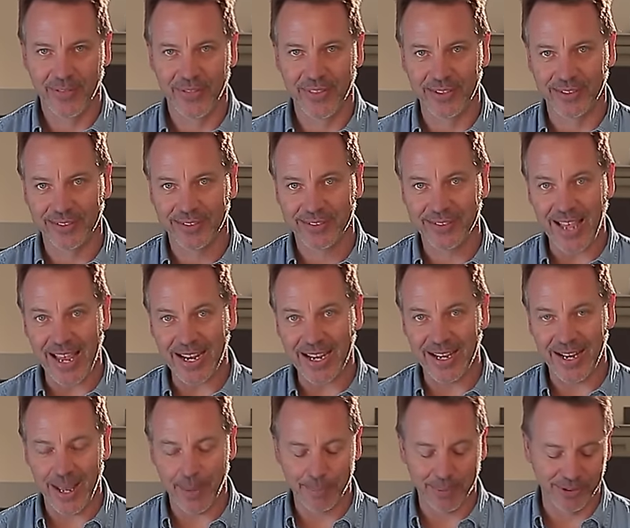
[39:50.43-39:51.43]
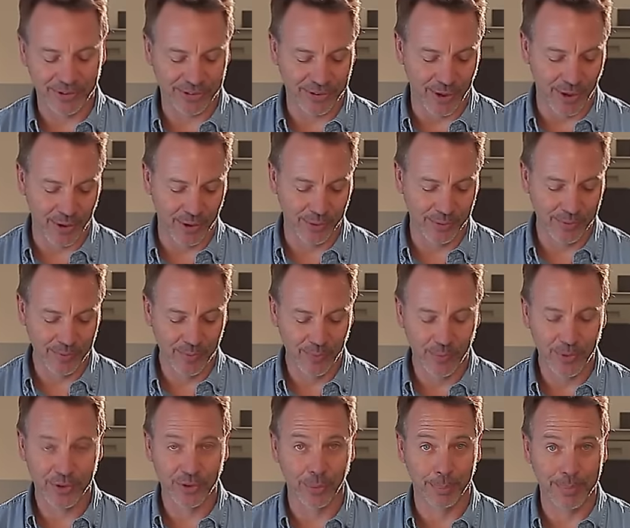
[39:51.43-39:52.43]
The second episode,
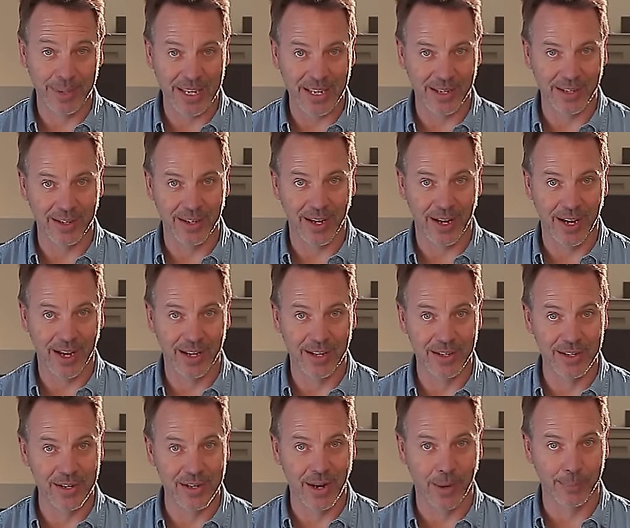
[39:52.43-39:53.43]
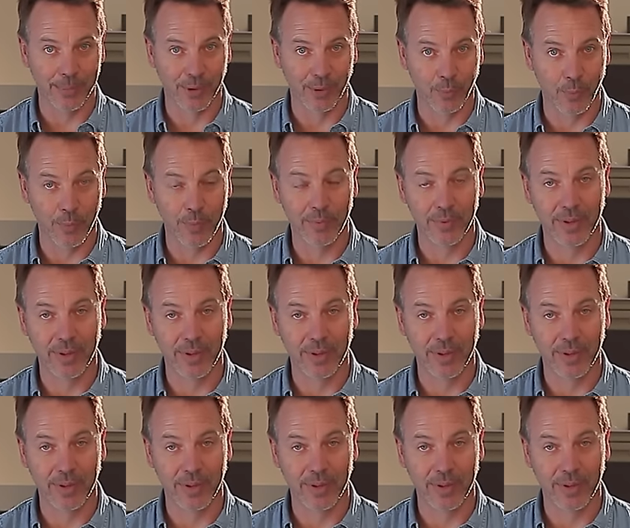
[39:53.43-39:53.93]
which will be number,